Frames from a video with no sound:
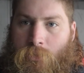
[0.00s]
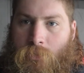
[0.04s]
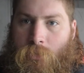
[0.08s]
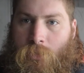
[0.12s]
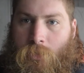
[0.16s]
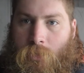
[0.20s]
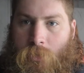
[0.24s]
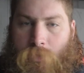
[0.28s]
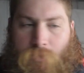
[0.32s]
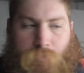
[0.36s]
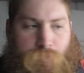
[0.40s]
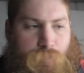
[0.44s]

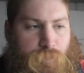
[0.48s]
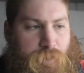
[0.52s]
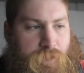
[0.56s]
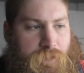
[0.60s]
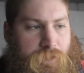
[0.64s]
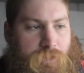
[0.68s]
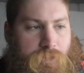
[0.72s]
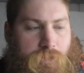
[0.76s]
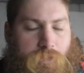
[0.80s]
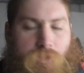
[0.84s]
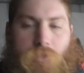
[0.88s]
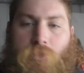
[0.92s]

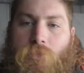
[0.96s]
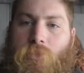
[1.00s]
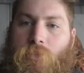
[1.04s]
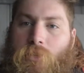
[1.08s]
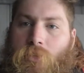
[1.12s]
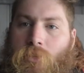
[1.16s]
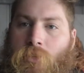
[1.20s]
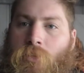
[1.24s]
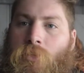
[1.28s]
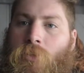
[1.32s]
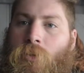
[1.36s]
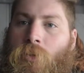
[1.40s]
redo
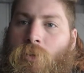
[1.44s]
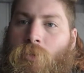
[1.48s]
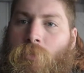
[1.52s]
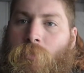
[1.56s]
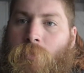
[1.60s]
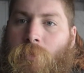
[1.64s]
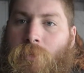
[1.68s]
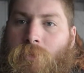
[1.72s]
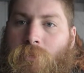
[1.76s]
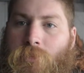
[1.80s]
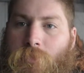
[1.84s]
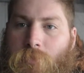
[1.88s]
the
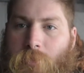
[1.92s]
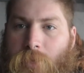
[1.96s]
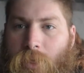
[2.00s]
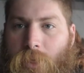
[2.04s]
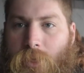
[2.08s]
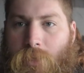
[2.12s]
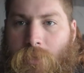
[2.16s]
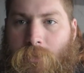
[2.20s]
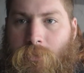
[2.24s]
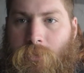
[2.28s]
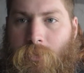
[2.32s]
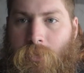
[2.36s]
old ones that we
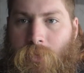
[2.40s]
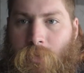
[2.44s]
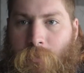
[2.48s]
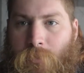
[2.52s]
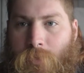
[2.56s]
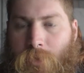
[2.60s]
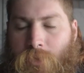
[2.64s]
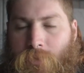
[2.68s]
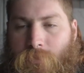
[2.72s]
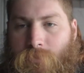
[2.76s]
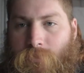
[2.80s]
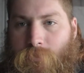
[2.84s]
had that I
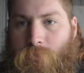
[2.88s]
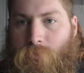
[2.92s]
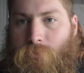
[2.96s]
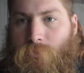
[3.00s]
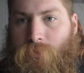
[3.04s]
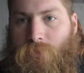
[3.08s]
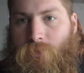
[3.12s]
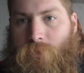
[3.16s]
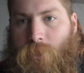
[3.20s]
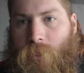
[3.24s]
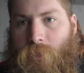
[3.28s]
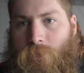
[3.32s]
made
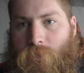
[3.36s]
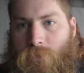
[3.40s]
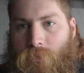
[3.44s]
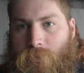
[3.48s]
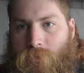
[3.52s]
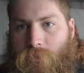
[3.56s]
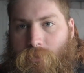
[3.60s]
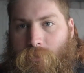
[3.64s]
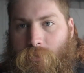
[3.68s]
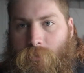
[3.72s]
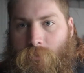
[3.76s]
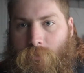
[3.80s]
from
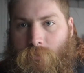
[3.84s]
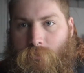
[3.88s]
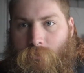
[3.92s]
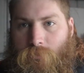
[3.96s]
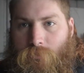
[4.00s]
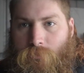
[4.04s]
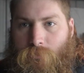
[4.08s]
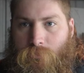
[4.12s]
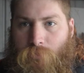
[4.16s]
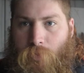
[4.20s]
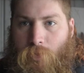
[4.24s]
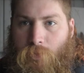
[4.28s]
stainless
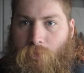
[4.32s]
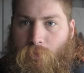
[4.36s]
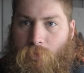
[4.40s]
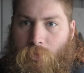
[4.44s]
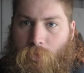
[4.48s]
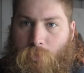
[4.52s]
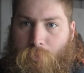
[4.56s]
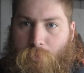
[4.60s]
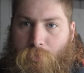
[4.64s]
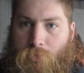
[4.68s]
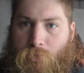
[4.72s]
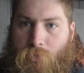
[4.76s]
steel, red
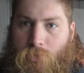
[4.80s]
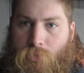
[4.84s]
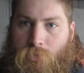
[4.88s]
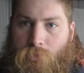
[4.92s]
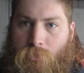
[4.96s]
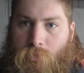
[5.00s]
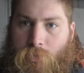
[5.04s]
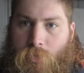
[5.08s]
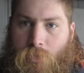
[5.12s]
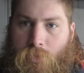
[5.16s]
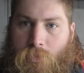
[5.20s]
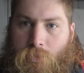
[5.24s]

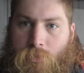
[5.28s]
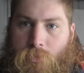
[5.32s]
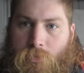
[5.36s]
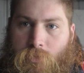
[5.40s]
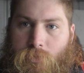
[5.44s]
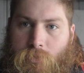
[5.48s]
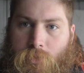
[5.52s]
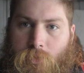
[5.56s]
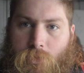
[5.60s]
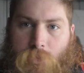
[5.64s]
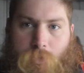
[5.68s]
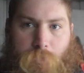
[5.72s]
copper and
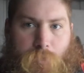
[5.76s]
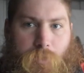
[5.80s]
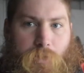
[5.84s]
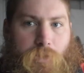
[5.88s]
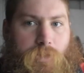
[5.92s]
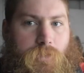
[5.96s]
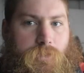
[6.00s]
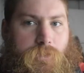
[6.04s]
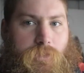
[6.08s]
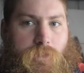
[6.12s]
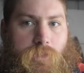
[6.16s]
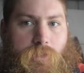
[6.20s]
clear
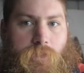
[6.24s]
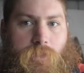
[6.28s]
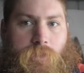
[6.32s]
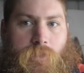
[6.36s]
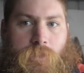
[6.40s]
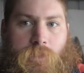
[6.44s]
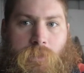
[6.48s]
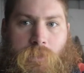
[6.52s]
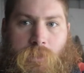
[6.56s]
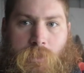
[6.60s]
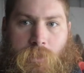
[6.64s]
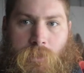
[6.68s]
epoxy.
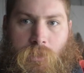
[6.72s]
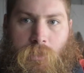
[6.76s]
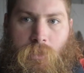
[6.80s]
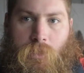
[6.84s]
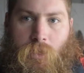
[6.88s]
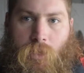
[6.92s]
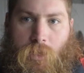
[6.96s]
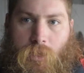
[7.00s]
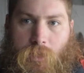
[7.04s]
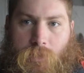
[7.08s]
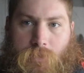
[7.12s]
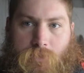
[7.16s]

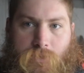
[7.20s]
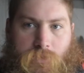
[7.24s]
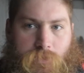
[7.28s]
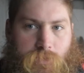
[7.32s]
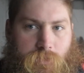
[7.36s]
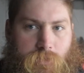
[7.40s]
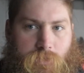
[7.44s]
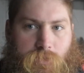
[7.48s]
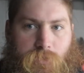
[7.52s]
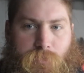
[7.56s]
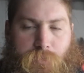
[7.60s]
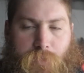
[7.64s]
And
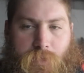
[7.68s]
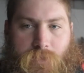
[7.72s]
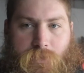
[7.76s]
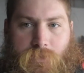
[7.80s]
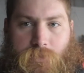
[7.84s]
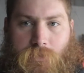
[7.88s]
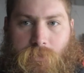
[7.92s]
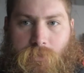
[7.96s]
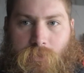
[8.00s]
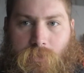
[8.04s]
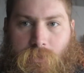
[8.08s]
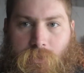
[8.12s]
so
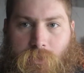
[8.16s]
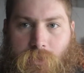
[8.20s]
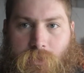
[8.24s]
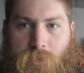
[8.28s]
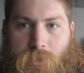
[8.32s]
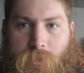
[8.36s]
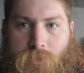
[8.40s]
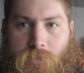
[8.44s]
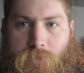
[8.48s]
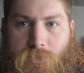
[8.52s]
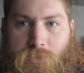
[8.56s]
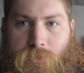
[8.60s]
basically the
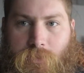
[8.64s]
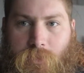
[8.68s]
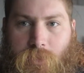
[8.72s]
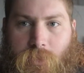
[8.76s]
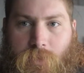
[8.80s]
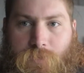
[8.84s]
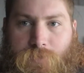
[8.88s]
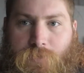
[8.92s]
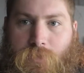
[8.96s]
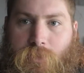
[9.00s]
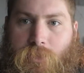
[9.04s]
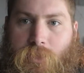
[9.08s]
idea is that
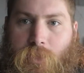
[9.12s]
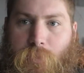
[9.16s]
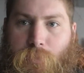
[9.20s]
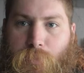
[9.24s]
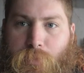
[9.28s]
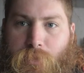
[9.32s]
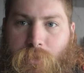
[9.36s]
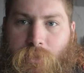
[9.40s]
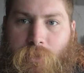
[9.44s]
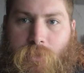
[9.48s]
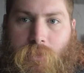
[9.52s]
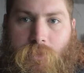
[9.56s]
every
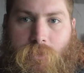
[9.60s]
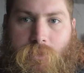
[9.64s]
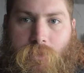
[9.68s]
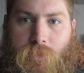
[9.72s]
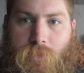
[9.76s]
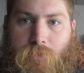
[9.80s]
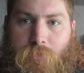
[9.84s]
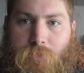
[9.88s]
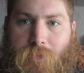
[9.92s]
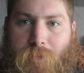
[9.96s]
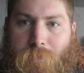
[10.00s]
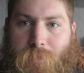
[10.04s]
couple of years
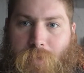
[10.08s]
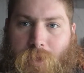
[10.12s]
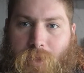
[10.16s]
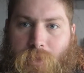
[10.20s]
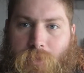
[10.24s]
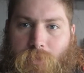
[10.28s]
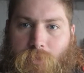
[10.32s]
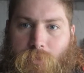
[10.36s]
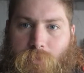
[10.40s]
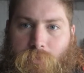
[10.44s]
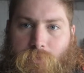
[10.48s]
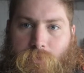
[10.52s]
I'd
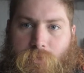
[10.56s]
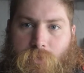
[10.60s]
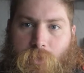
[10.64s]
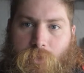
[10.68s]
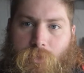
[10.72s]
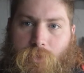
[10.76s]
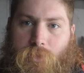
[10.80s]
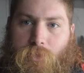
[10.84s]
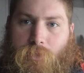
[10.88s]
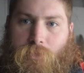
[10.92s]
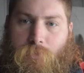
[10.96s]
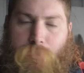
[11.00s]
remake them. So
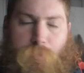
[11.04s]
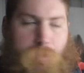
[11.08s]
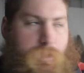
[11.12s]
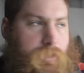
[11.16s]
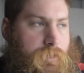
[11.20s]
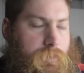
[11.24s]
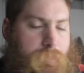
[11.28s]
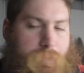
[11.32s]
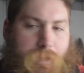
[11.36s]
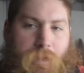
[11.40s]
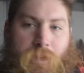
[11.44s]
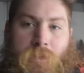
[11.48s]
I think it's
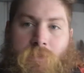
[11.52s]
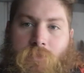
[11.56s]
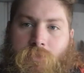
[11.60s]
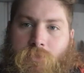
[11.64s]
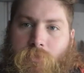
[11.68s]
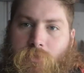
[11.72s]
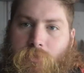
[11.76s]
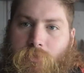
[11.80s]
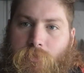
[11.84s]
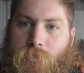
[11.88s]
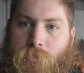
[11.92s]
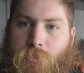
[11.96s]
been
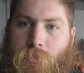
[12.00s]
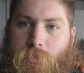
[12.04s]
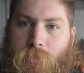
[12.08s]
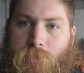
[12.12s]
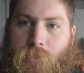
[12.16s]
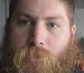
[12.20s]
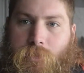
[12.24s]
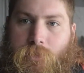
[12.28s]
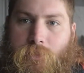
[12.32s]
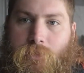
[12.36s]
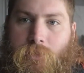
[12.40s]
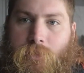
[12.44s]
about 2 or
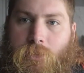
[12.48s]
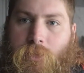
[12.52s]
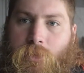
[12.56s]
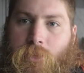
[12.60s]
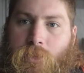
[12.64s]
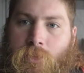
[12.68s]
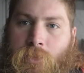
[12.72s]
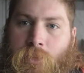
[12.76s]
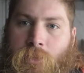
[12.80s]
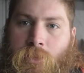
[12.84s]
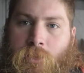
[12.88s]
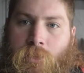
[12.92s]
3 years
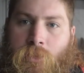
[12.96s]
now,